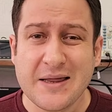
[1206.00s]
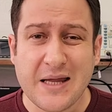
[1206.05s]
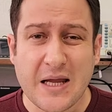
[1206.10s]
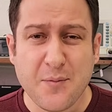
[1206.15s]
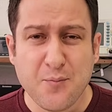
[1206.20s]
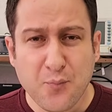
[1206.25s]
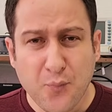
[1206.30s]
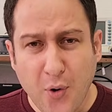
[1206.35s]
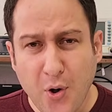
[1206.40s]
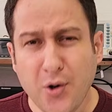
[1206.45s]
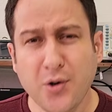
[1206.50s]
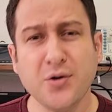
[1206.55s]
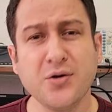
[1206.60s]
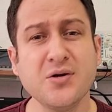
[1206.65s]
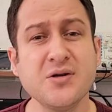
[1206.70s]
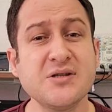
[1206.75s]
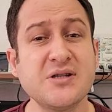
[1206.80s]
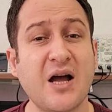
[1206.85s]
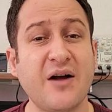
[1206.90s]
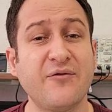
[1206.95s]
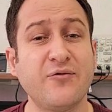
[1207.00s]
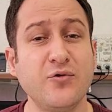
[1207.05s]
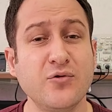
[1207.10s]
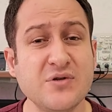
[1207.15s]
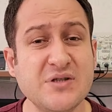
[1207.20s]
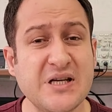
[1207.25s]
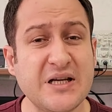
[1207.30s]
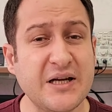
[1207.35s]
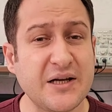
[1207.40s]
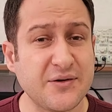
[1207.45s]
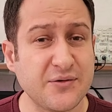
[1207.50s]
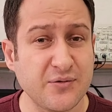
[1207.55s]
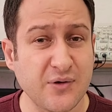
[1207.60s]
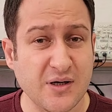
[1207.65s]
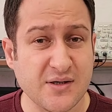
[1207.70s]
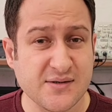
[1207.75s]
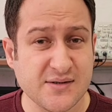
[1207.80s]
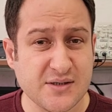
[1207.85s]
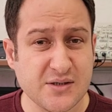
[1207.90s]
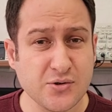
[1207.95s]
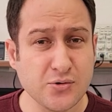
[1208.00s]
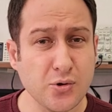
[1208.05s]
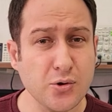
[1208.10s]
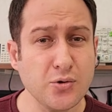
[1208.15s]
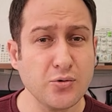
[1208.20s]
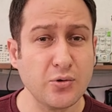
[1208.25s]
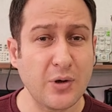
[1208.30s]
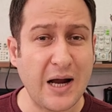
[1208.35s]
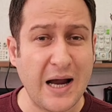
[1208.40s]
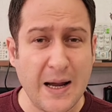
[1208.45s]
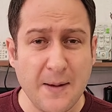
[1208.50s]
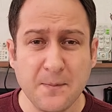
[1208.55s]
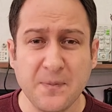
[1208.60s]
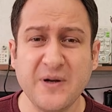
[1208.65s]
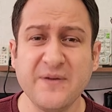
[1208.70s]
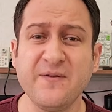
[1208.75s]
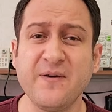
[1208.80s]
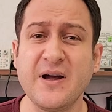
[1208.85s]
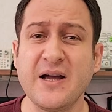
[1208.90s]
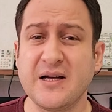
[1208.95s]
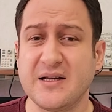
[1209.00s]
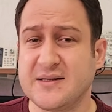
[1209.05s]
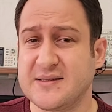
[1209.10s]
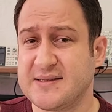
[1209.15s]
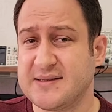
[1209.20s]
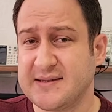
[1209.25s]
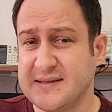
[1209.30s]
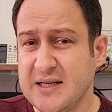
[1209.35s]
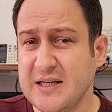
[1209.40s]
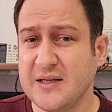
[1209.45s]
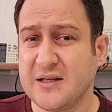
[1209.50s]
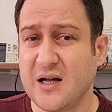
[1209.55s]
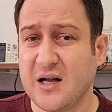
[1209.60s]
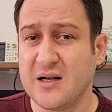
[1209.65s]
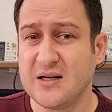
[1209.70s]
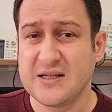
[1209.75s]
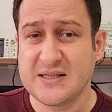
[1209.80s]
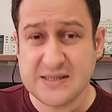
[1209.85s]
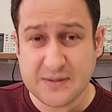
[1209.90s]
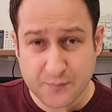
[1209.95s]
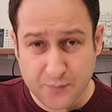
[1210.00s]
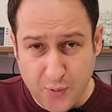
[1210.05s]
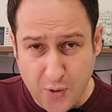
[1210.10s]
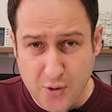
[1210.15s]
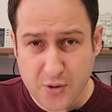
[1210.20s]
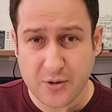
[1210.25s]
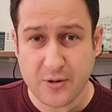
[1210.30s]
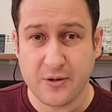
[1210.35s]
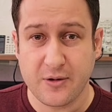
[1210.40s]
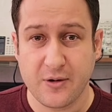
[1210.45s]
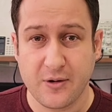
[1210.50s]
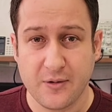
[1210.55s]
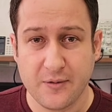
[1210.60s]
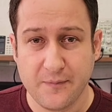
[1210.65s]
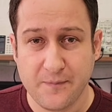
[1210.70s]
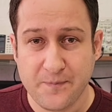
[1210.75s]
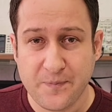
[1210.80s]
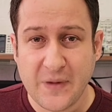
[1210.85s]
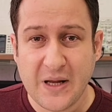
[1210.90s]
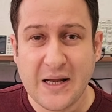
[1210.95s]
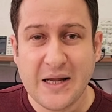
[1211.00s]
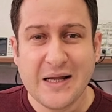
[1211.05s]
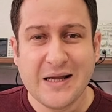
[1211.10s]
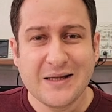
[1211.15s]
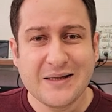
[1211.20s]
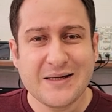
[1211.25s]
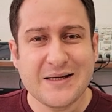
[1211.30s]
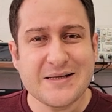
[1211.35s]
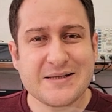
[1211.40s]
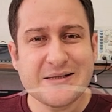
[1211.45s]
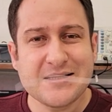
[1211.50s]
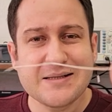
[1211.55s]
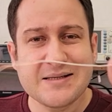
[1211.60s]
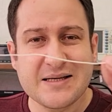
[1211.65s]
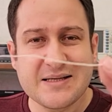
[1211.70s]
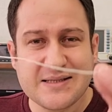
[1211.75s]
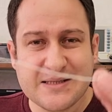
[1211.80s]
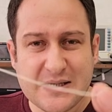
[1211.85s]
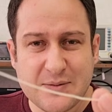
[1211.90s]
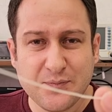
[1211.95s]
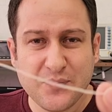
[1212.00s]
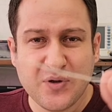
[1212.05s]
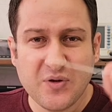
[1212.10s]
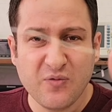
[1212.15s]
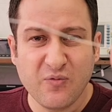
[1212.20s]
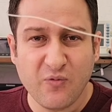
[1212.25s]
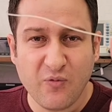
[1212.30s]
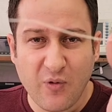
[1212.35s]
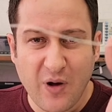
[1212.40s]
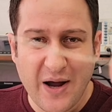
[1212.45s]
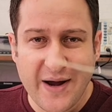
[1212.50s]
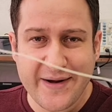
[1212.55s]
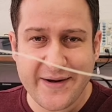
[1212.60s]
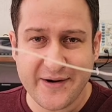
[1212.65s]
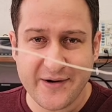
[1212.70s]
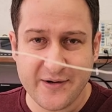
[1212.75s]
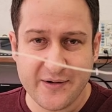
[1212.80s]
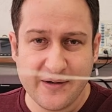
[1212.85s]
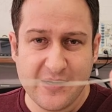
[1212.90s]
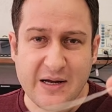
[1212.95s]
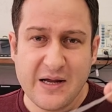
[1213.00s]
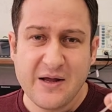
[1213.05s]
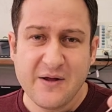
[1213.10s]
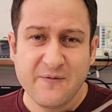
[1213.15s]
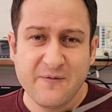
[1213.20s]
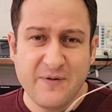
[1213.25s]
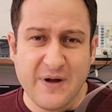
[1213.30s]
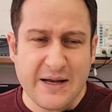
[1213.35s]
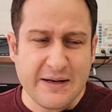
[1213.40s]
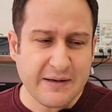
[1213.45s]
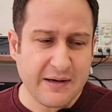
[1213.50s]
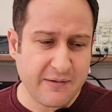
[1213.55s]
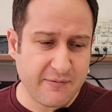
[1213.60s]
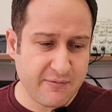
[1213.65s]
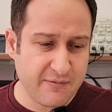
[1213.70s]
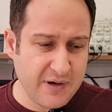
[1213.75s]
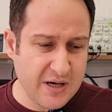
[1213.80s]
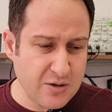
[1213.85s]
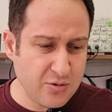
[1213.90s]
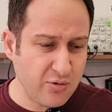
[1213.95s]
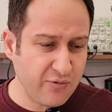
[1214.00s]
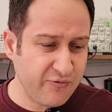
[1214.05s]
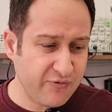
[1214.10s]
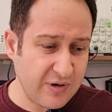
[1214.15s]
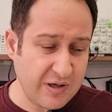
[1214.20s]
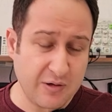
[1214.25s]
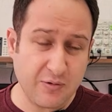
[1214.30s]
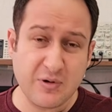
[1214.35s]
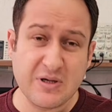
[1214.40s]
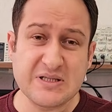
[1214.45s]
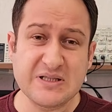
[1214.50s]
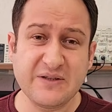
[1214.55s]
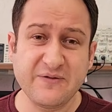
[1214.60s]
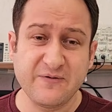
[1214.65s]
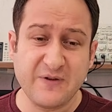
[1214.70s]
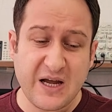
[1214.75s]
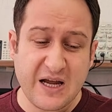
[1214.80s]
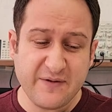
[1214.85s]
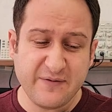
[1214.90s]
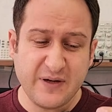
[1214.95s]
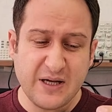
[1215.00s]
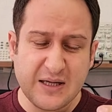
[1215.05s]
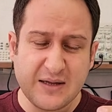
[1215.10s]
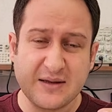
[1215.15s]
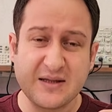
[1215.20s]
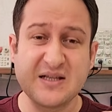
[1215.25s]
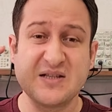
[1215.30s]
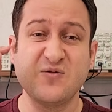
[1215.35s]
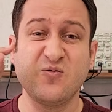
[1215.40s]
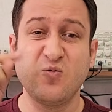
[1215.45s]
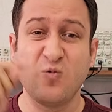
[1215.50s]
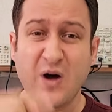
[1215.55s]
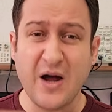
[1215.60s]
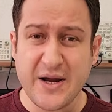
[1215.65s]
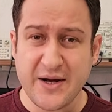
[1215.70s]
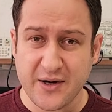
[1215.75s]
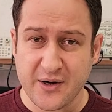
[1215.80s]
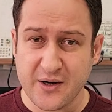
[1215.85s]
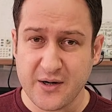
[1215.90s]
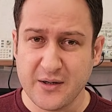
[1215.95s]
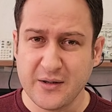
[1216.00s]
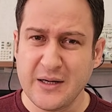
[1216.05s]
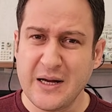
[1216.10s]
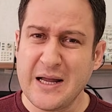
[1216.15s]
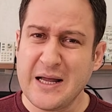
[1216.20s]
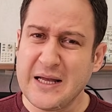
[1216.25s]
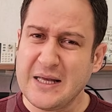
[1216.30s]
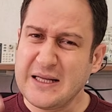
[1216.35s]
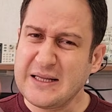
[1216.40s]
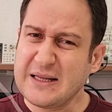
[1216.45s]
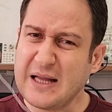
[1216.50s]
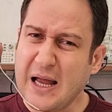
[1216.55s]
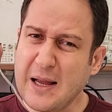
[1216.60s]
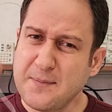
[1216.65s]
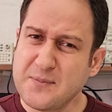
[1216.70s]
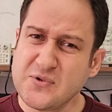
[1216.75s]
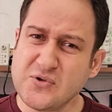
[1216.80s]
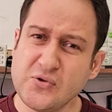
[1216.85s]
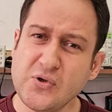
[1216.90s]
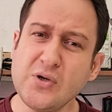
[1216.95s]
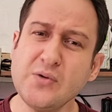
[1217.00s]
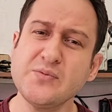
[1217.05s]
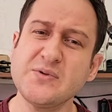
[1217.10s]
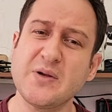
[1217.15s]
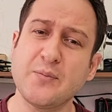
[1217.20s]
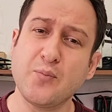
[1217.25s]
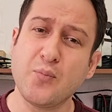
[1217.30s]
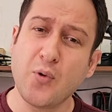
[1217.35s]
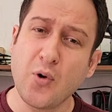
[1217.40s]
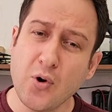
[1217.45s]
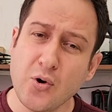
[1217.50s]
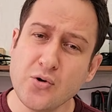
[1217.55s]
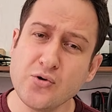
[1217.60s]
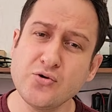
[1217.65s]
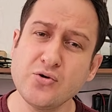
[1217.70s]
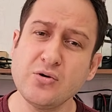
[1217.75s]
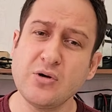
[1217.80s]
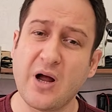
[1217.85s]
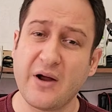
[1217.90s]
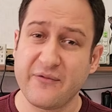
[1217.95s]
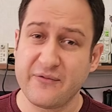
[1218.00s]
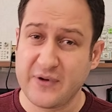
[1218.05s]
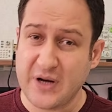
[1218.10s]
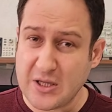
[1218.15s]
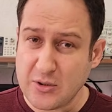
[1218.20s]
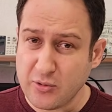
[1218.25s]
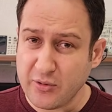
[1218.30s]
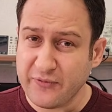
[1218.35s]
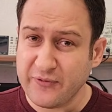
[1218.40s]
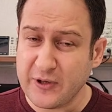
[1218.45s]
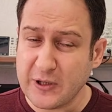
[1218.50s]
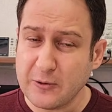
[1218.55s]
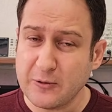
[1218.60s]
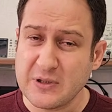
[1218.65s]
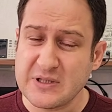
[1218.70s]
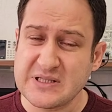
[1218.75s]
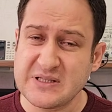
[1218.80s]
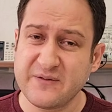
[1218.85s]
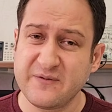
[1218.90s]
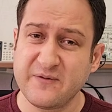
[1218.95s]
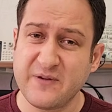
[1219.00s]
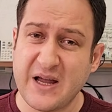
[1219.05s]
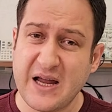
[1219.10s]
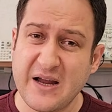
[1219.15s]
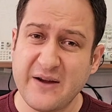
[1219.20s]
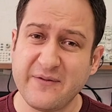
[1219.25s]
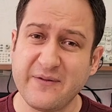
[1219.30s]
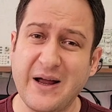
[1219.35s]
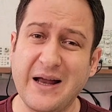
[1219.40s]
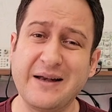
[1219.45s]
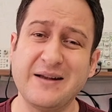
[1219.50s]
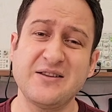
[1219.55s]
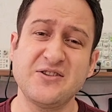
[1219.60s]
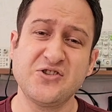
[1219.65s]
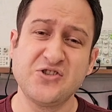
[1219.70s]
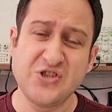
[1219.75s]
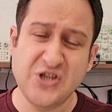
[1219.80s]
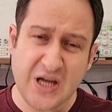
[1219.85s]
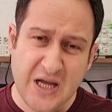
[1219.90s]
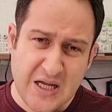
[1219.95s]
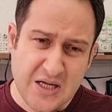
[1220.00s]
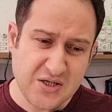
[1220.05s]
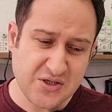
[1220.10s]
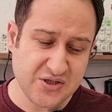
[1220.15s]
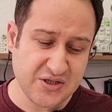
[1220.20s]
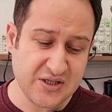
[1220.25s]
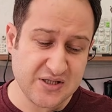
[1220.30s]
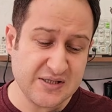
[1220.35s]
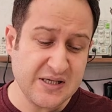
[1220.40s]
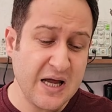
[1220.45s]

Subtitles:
importance of using a transistor to amplify its signal is important though. This is a simple wire. When a radio frequency wave hits this wire, it absorbs a portion of radio frequency wave and it changes